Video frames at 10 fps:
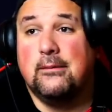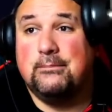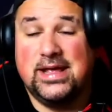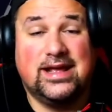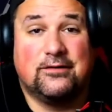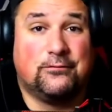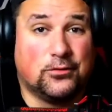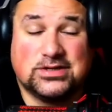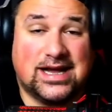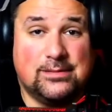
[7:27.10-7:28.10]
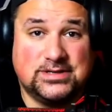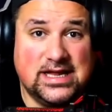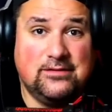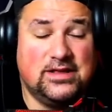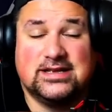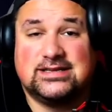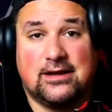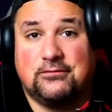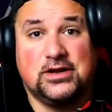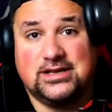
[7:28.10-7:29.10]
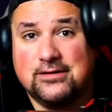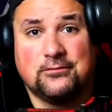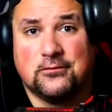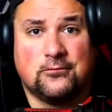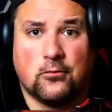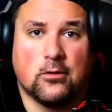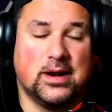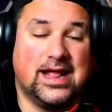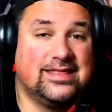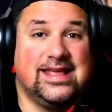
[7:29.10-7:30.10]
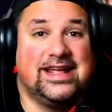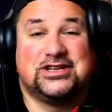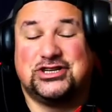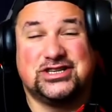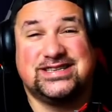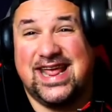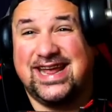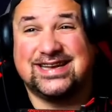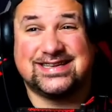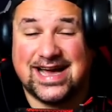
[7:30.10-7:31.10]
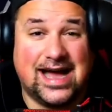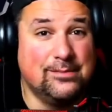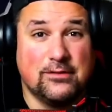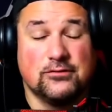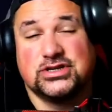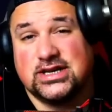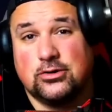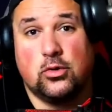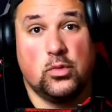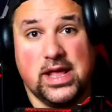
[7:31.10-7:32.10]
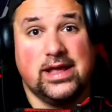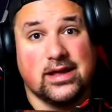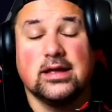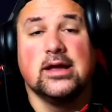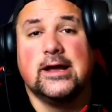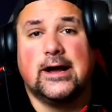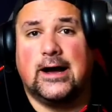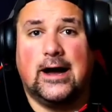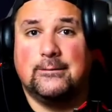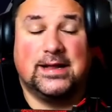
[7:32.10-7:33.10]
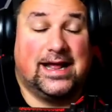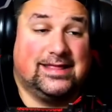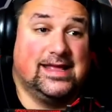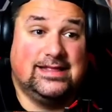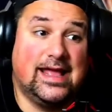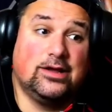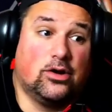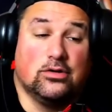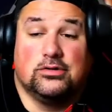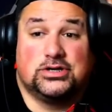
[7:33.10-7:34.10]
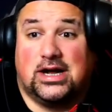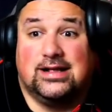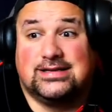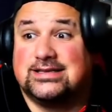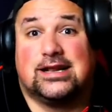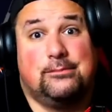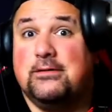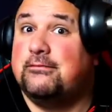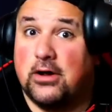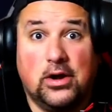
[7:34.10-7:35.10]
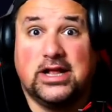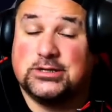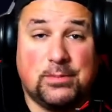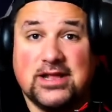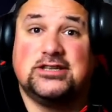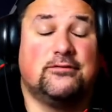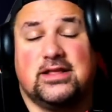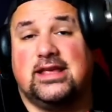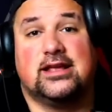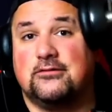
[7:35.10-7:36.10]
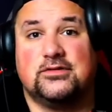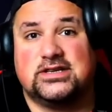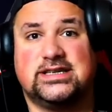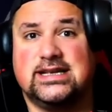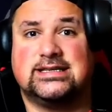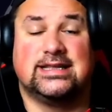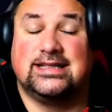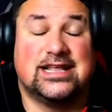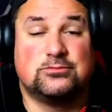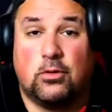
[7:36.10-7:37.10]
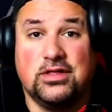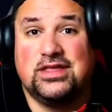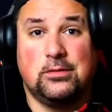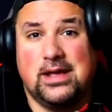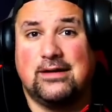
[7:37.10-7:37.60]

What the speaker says: being a full-time safety is definitely different for him. And I think it's just taken time every single week. And I think that Gardner-Johnson's going to be very expensive at the end of the season. I think that's one thing